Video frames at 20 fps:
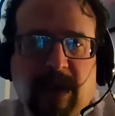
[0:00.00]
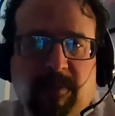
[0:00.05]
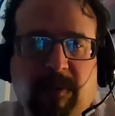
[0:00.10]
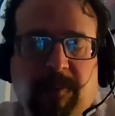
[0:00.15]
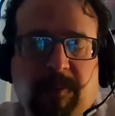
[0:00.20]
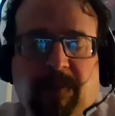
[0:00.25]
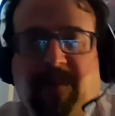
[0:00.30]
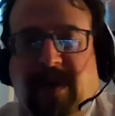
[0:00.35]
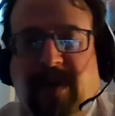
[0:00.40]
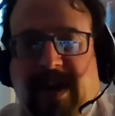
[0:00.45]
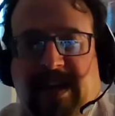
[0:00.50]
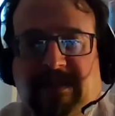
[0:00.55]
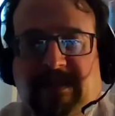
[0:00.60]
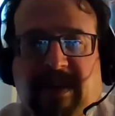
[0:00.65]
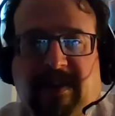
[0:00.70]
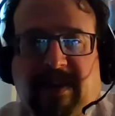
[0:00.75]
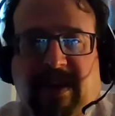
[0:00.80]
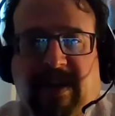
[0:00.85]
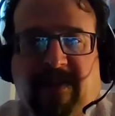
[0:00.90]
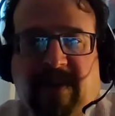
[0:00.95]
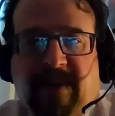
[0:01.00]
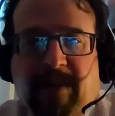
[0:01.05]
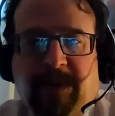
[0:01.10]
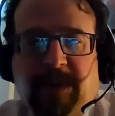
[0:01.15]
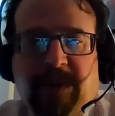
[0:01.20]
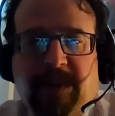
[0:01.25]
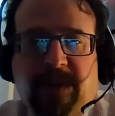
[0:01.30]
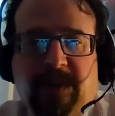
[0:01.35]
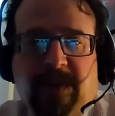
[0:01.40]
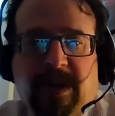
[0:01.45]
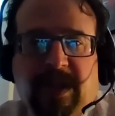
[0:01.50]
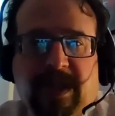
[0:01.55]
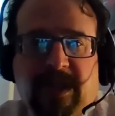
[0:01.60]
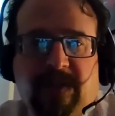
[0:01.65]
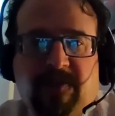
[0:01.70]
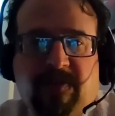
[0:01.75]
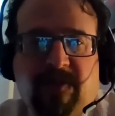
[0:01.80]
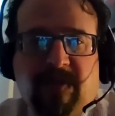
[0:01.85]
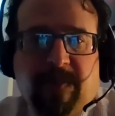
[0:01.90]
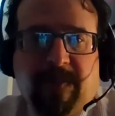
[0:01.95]
will provide a lot of
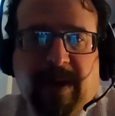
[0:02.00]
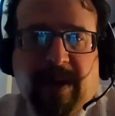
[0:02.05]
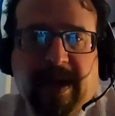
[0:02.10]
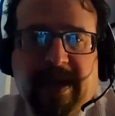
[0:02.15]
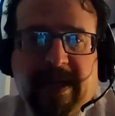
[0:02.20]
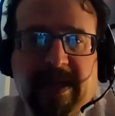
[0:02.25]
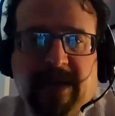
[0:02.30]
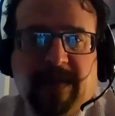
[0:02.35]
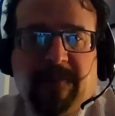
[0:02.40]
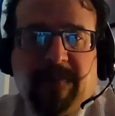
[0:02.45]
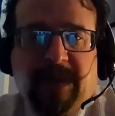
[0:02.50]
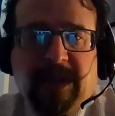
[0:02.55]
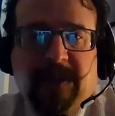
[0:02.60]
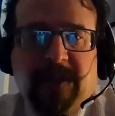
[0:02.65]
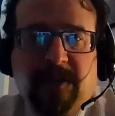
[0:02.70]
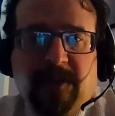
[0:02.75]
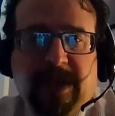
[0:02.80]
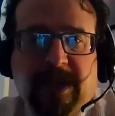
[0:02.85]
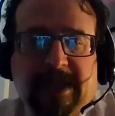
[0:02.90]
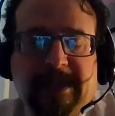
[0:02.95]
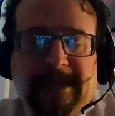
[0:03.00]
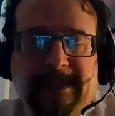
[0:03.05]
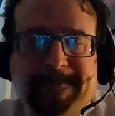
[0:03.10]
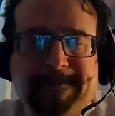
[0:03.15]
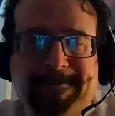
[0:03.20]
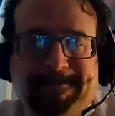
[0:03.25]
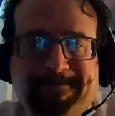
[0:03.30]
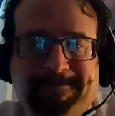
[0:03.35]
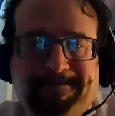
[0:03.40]
opportunities for the Biden administration.